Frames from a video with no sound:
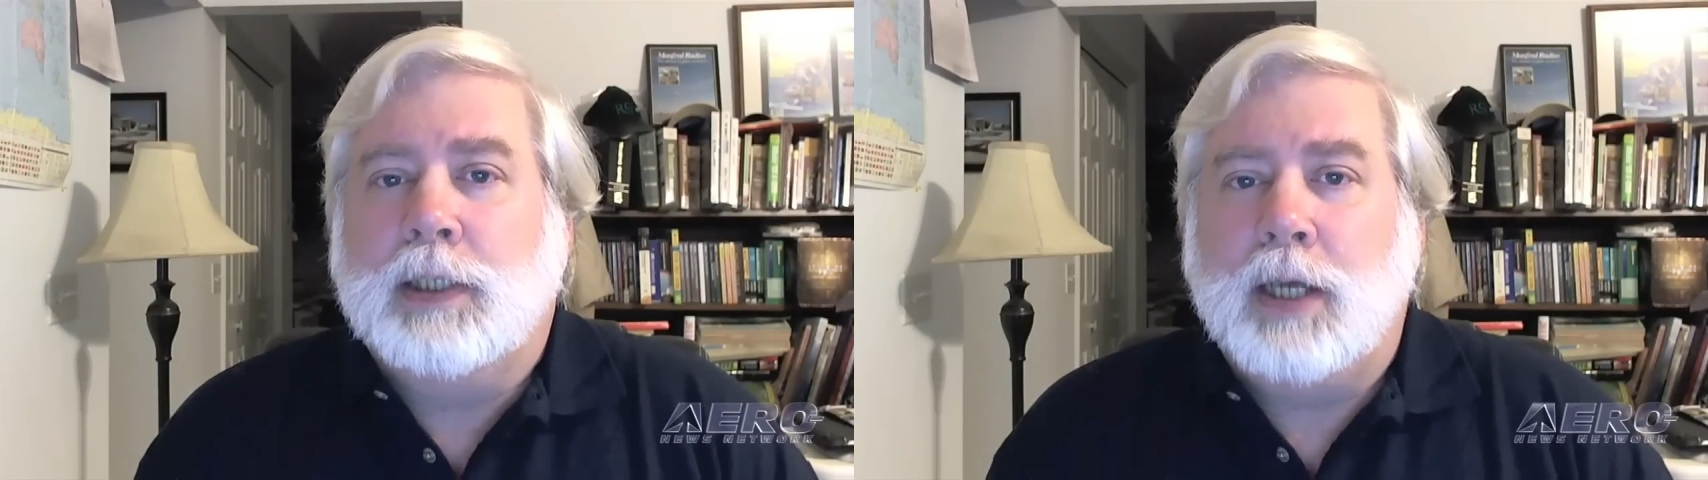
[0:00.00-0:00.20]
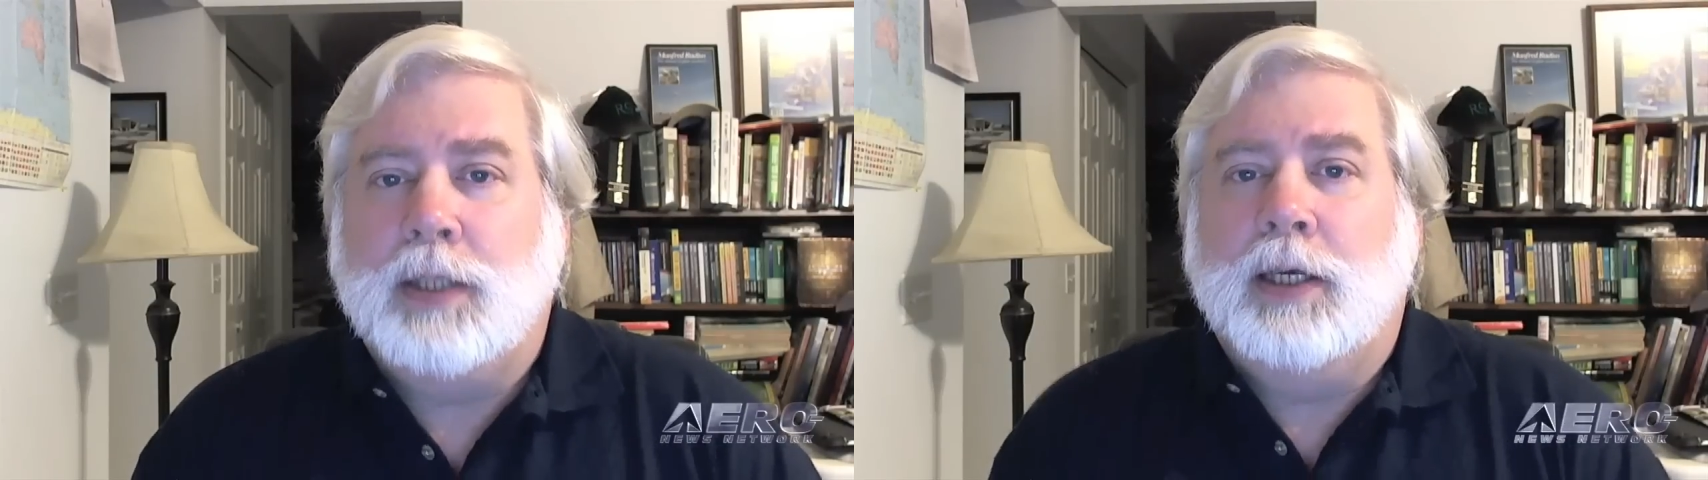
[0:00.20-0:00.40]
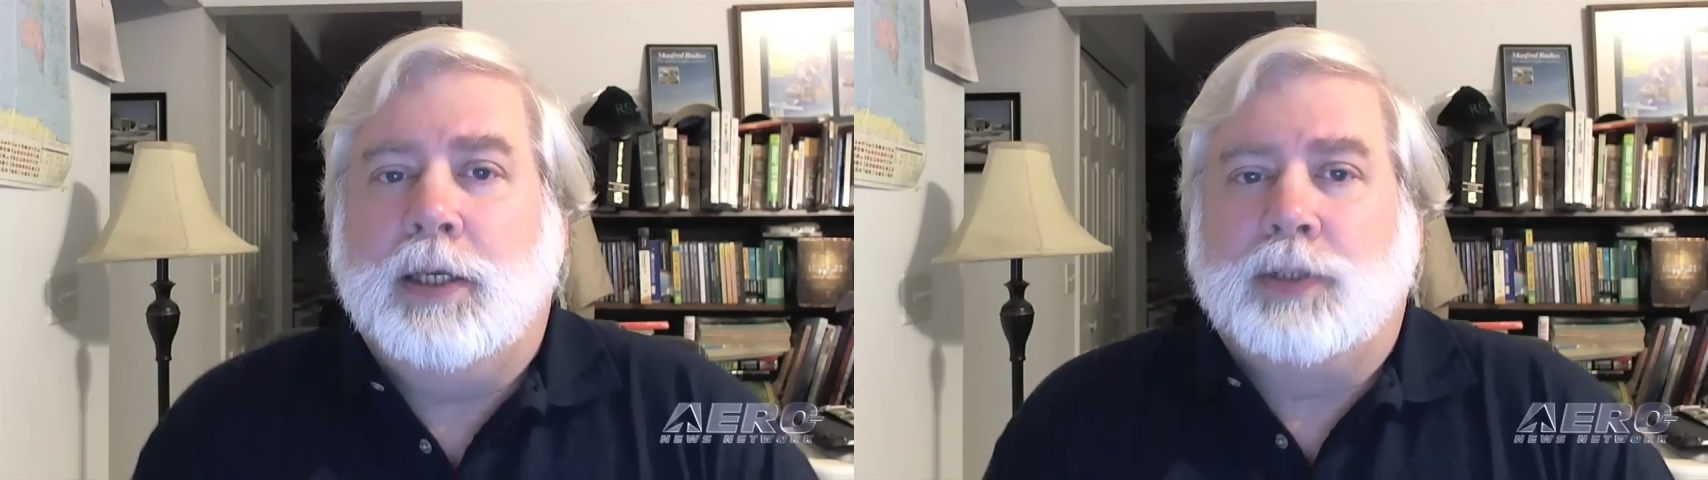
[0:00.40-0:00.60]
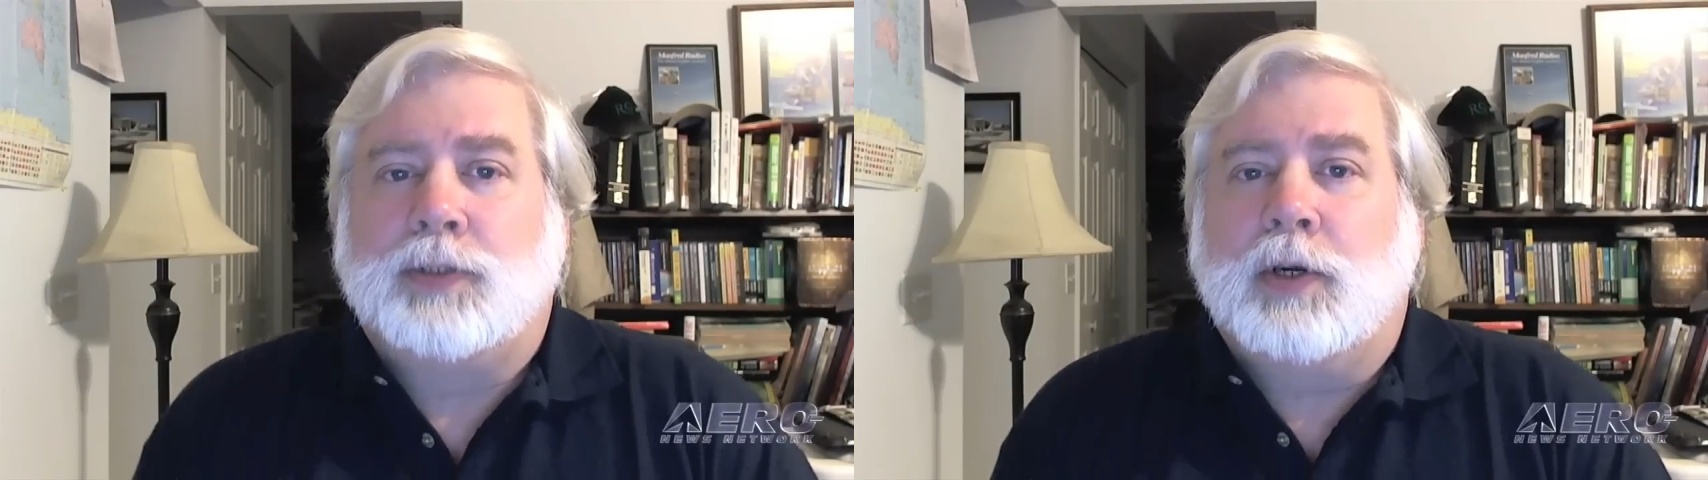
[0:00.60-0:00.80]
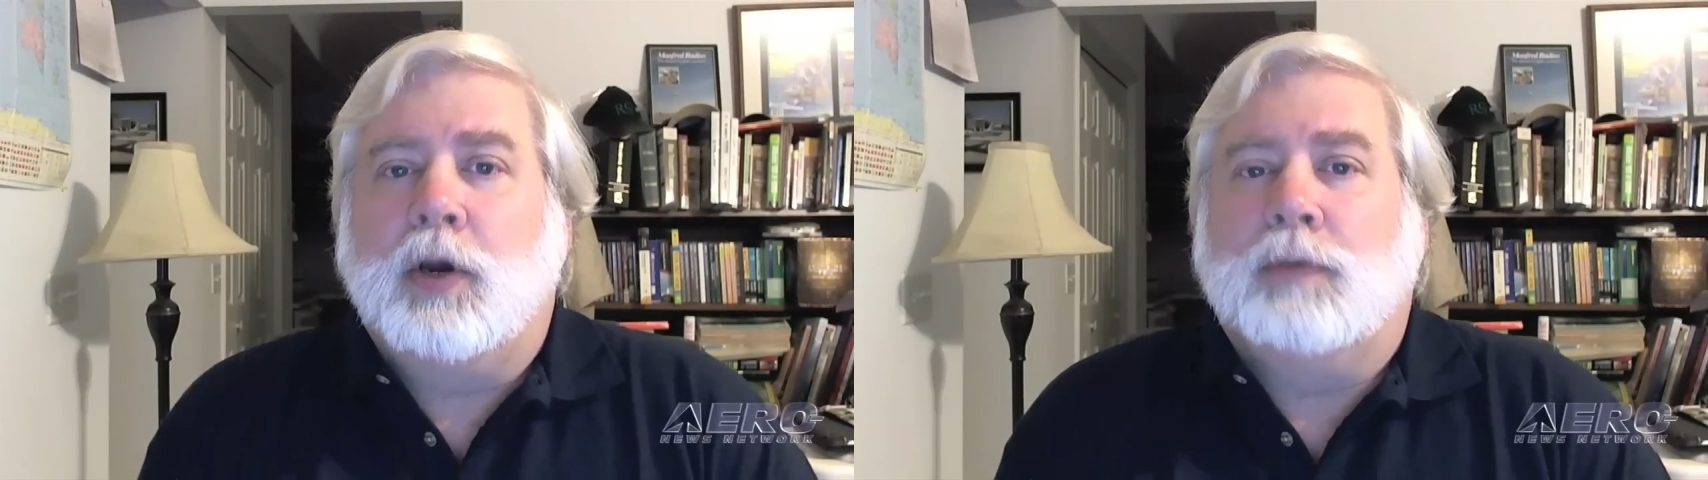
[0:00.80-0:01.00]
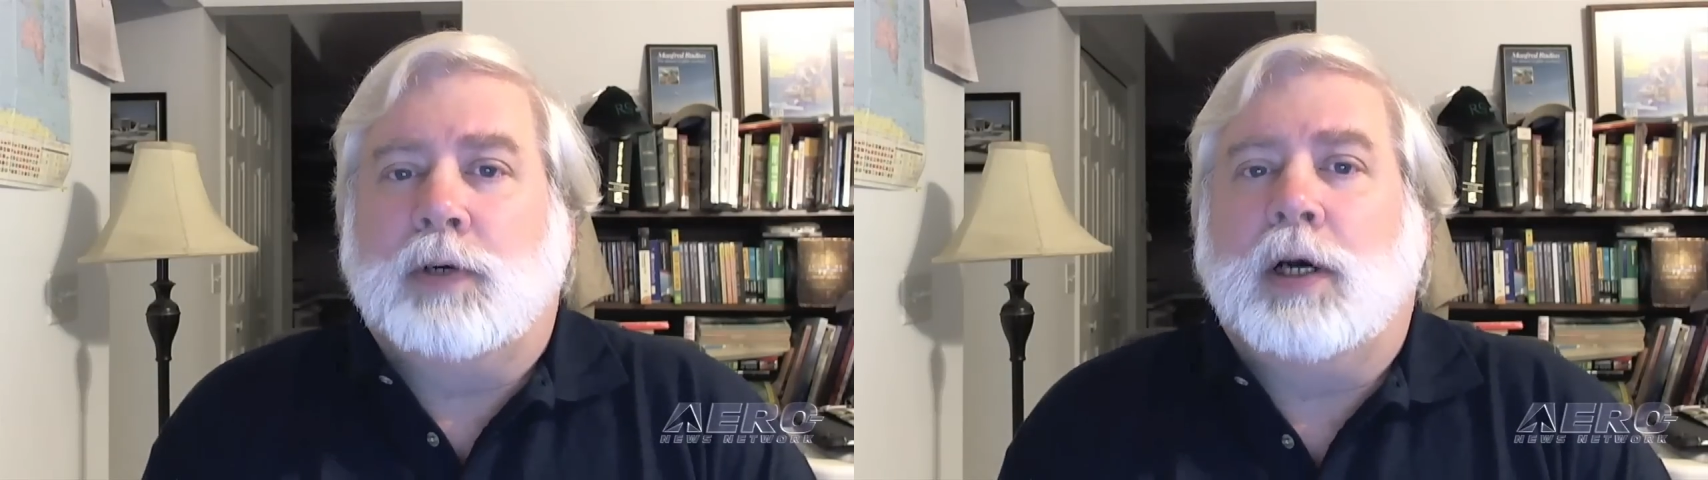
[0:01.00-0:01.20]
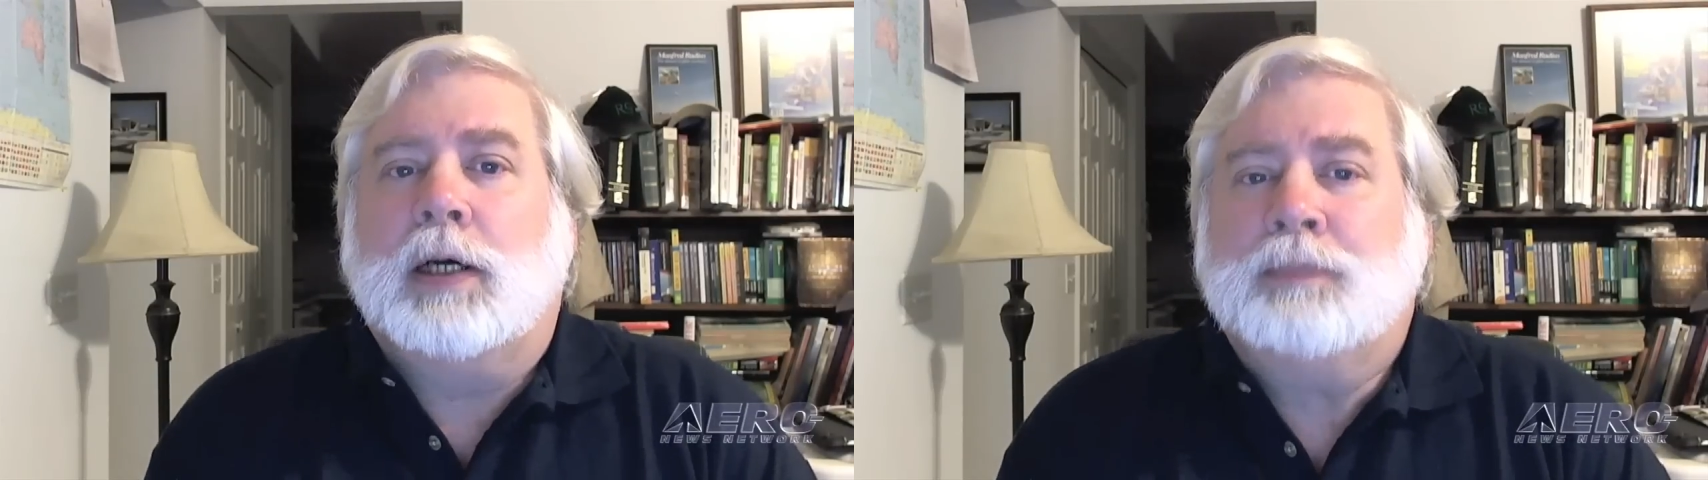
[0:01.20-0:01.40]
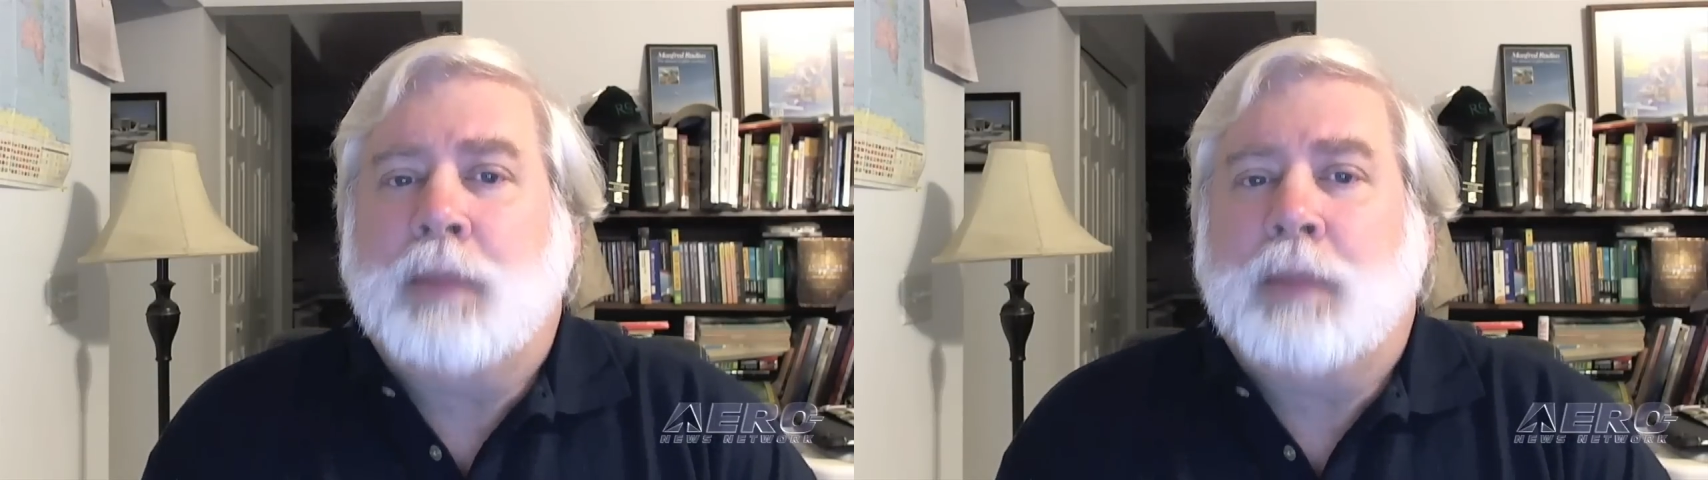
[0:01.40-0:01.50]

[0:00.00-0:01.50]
and the industry overall.